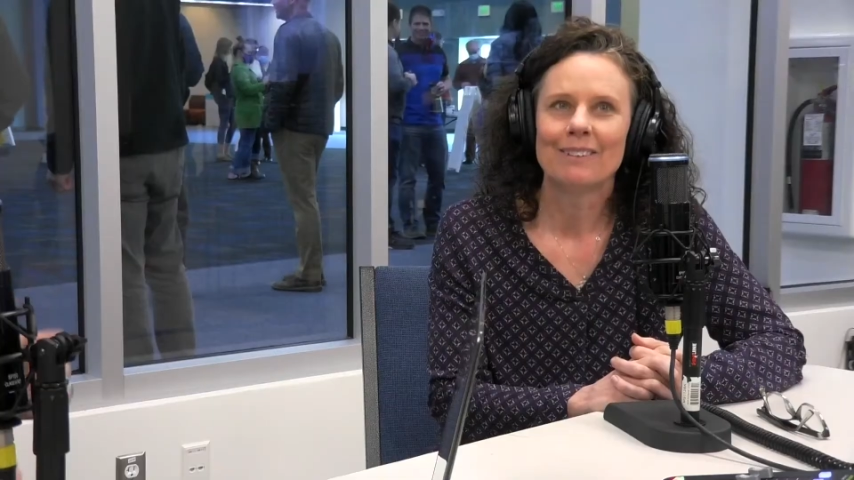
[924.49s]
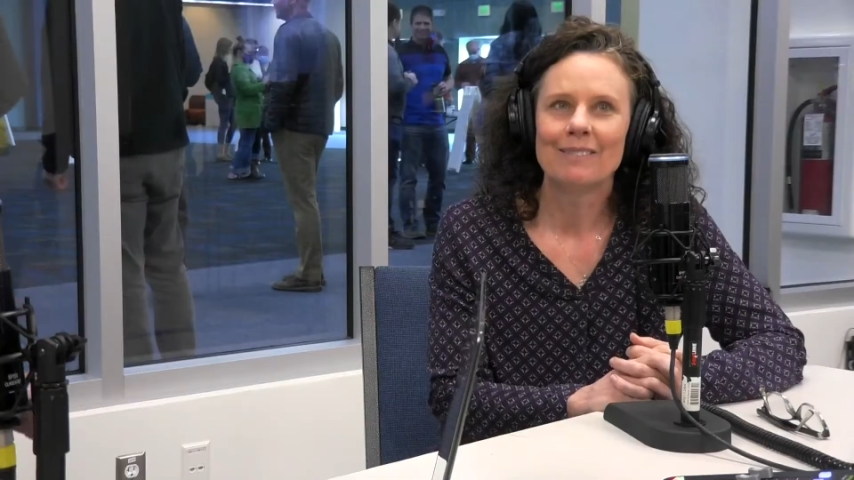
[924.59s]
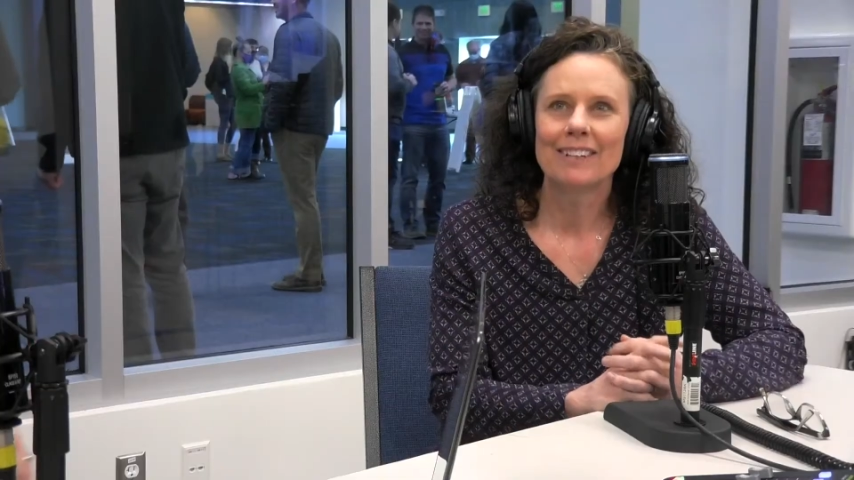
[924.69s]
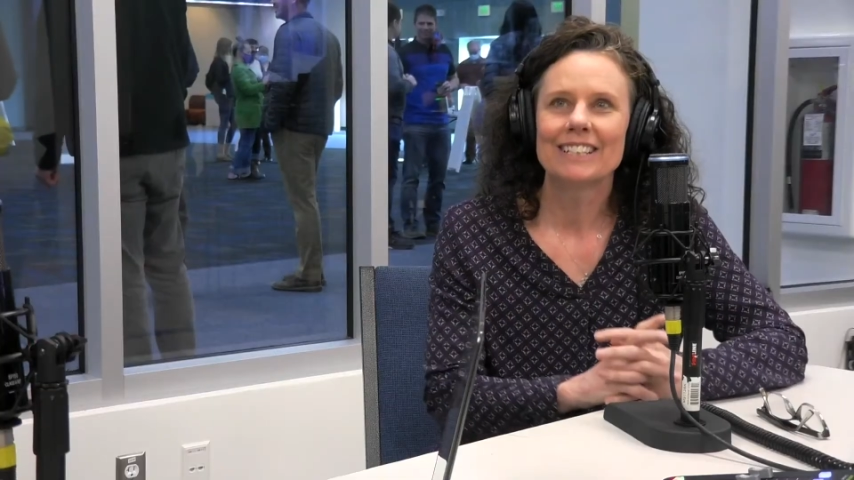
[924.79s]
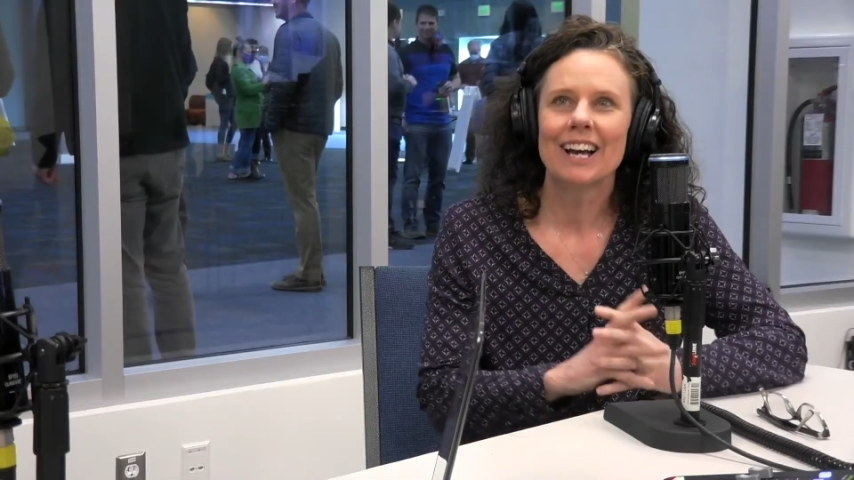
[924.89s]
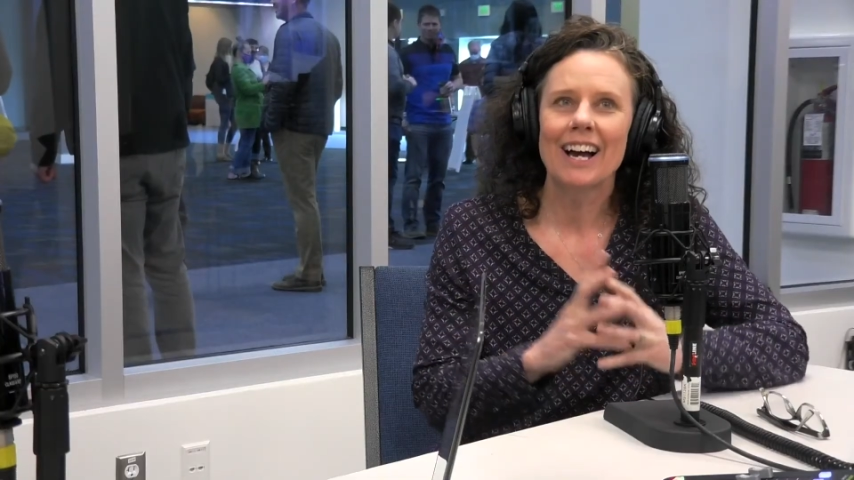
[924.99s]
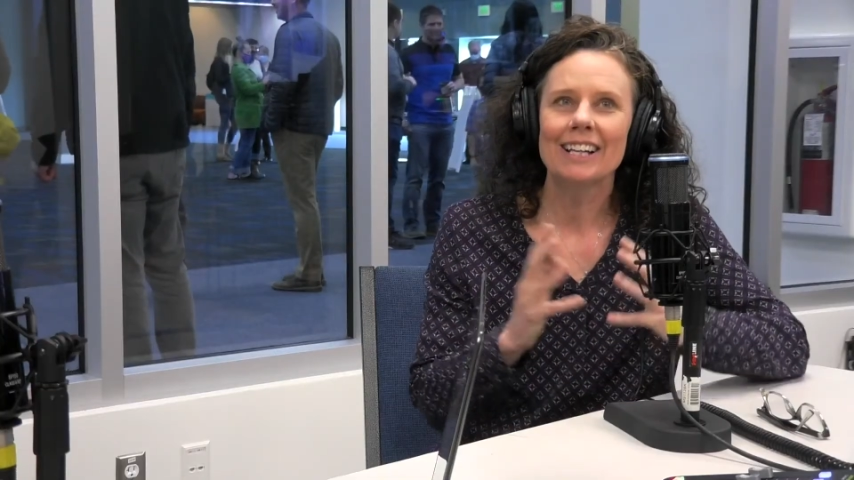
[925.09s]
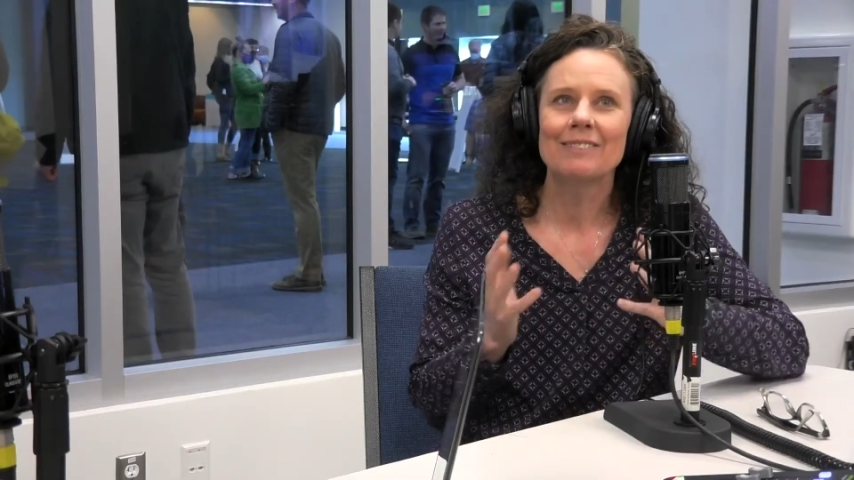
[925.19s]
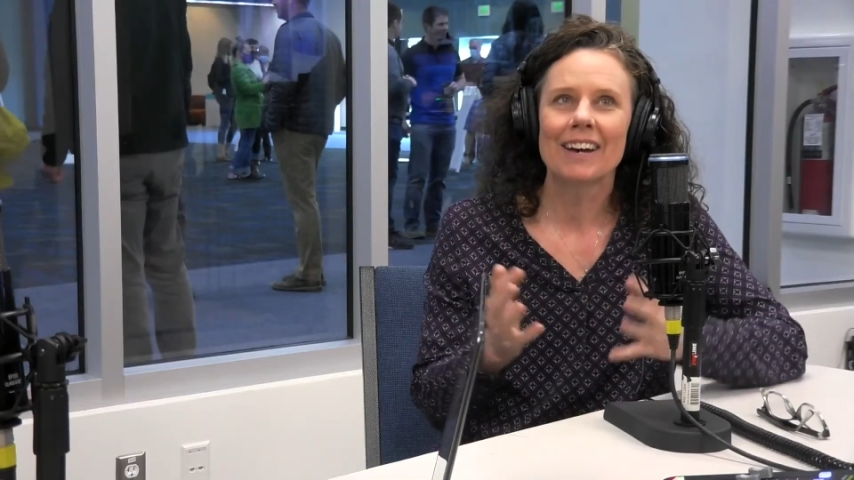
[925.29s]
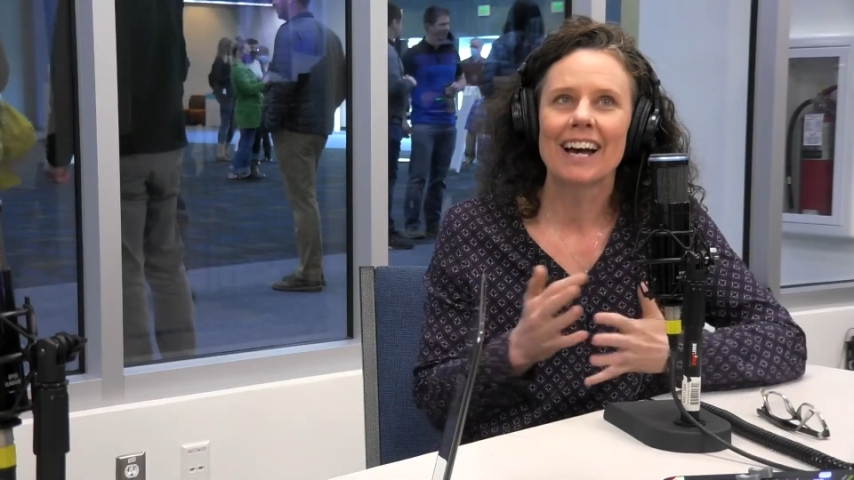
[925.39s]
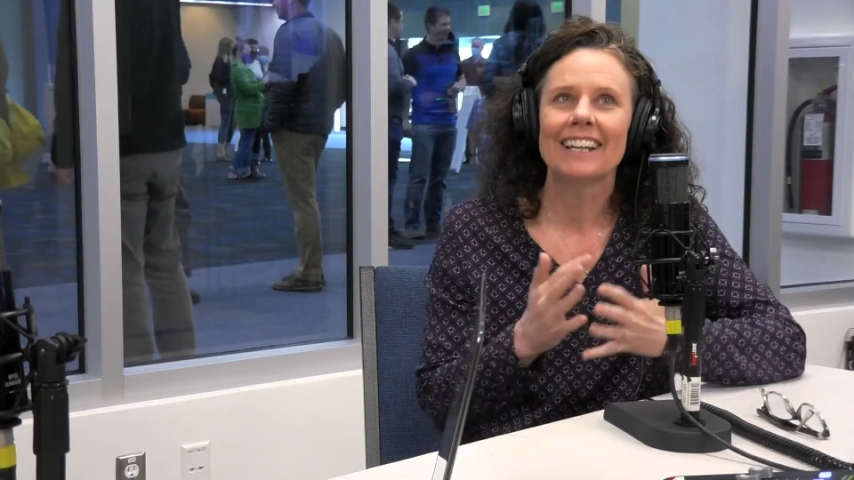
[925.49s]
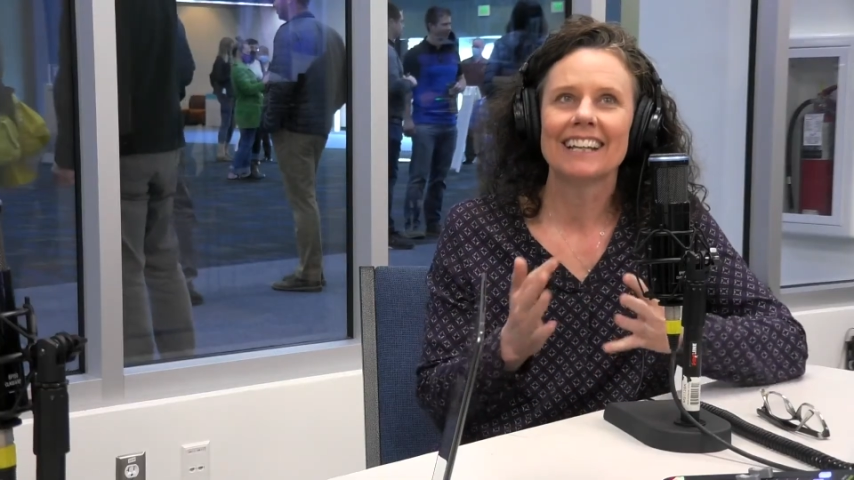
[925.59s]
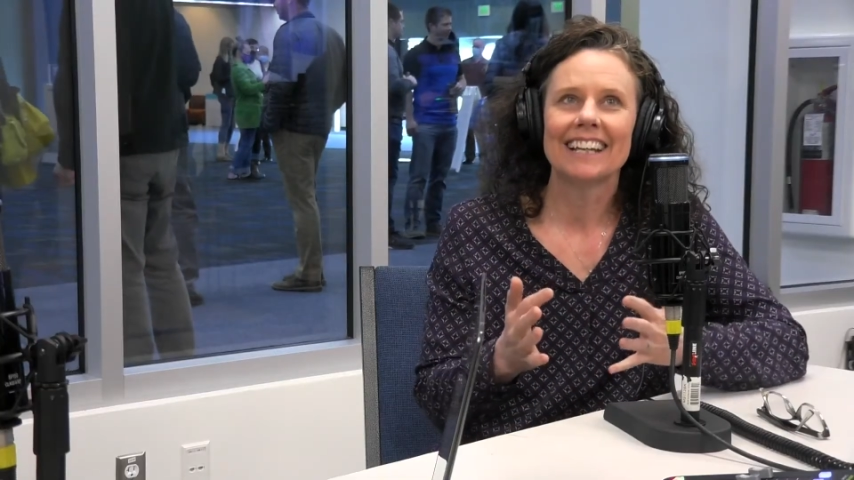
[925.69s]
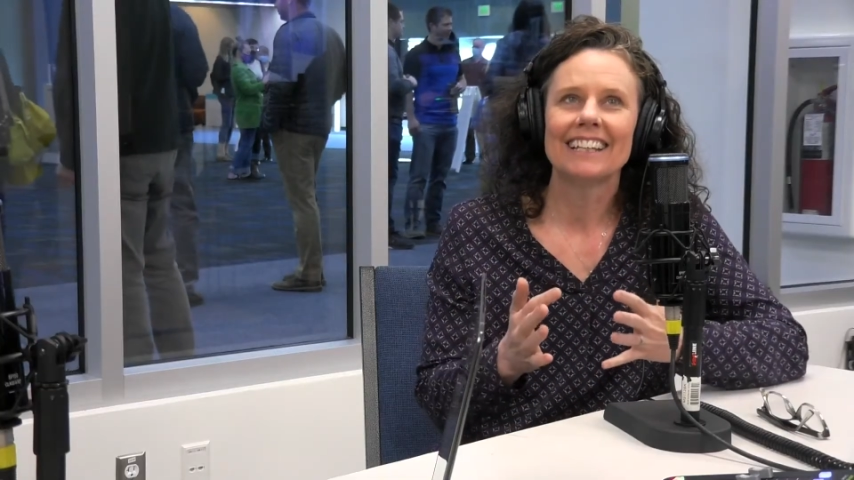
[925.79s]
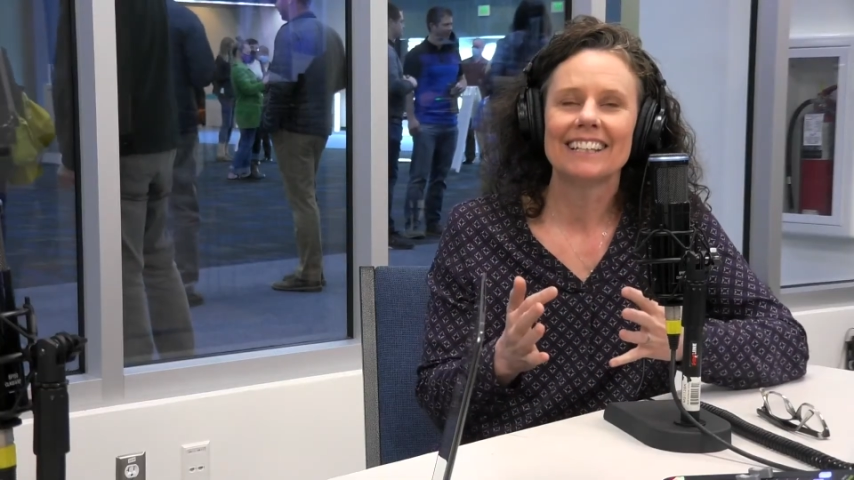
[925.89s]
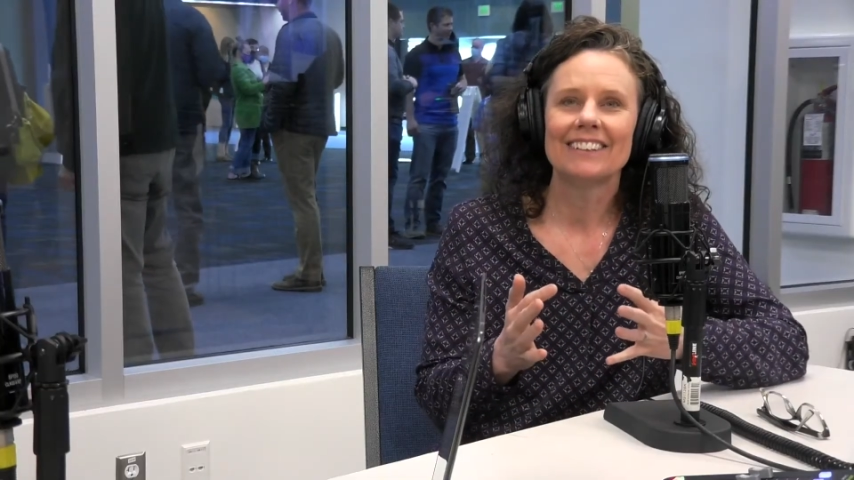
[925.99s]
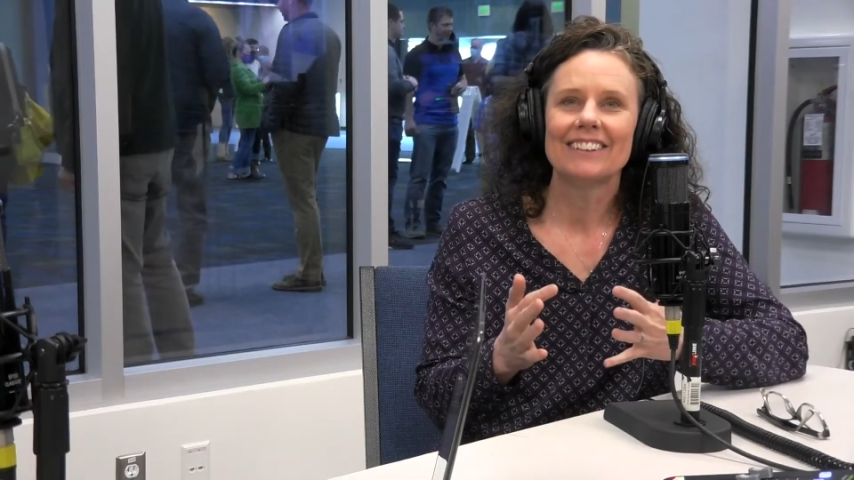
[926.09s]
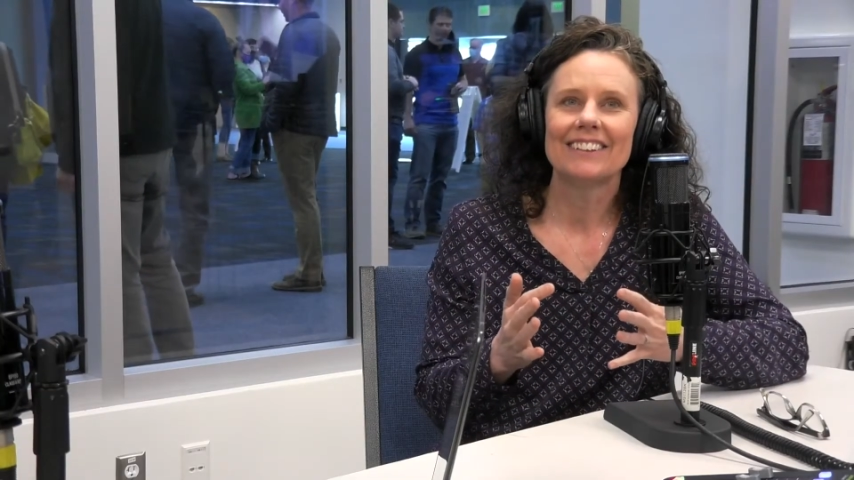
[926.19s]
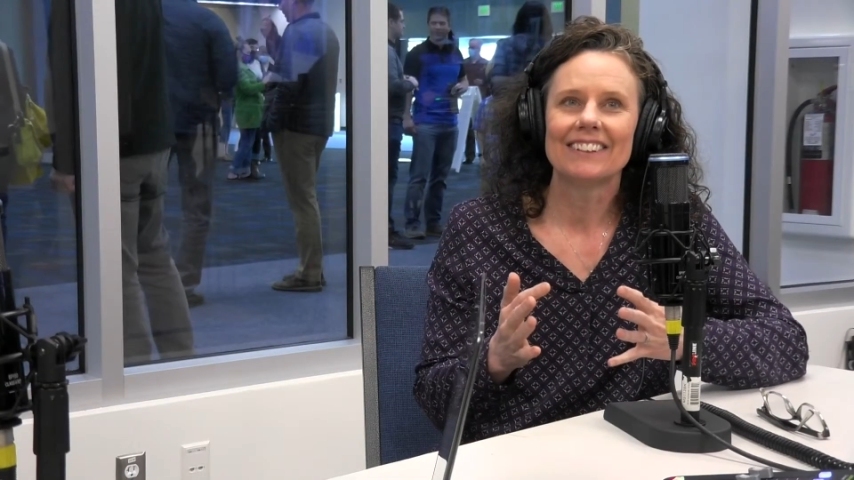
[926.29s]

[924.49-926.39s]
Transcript: When we talk about it, you know,